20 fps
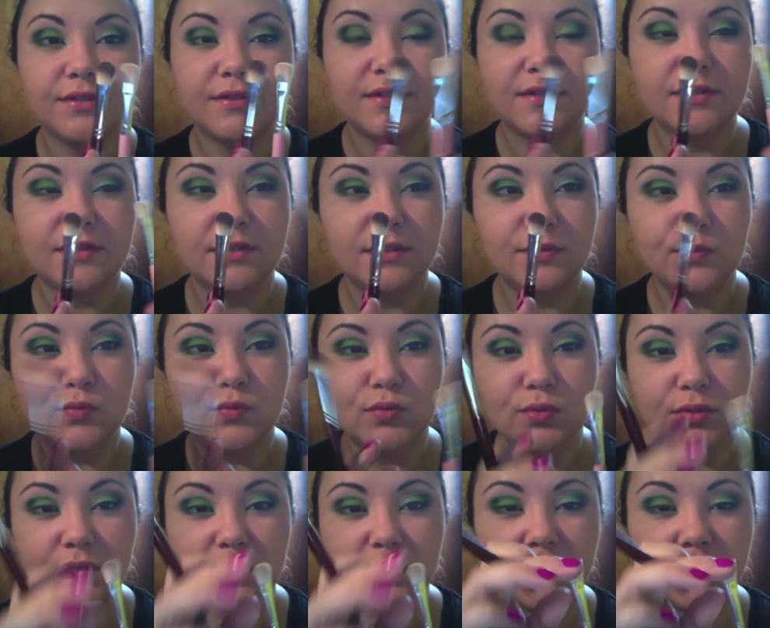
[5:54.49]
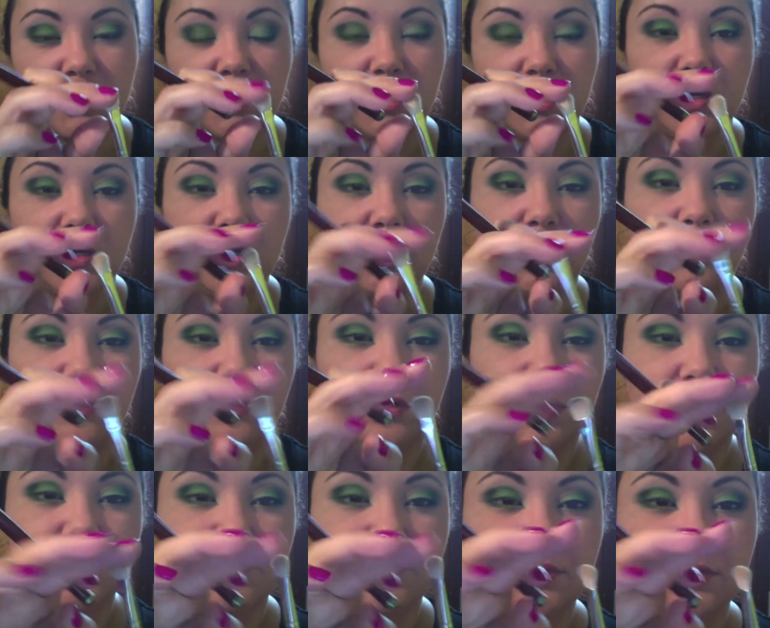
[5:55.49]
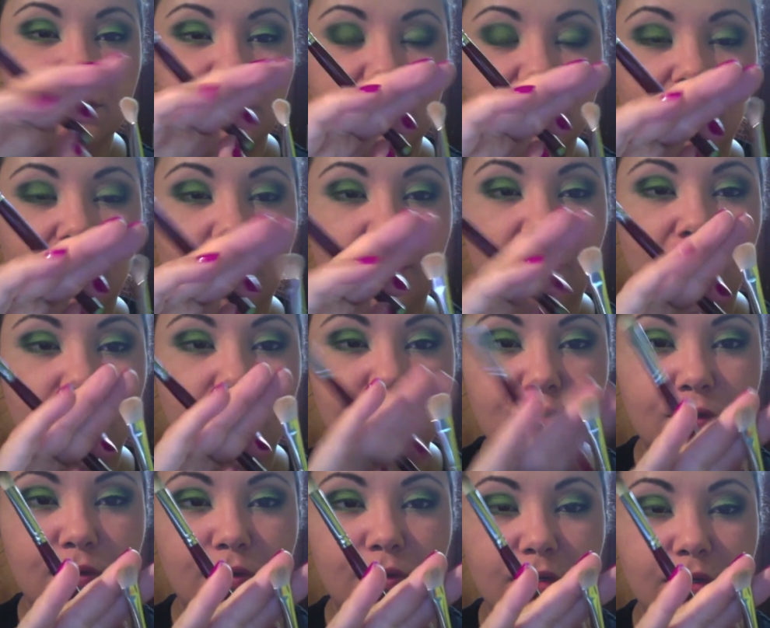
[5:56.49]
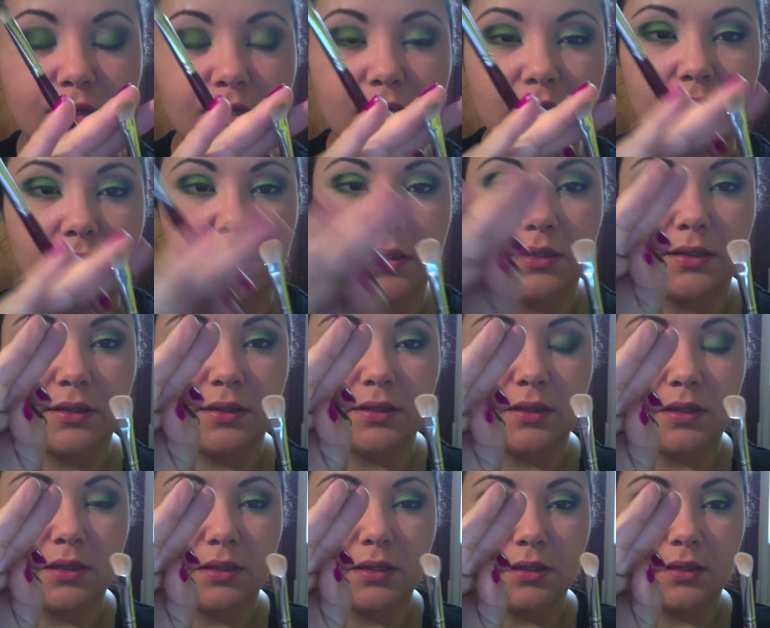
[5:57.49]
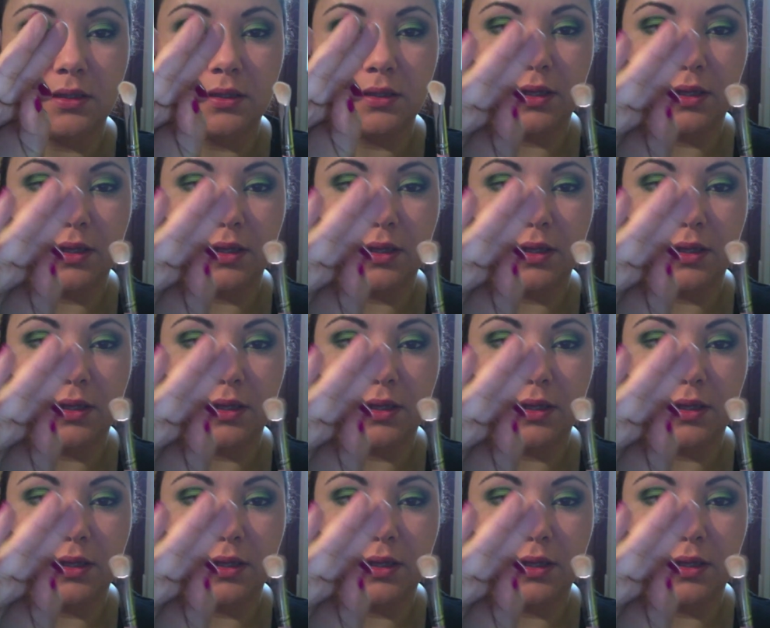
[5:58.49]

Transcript: This is more of a cross between a MAC 239 and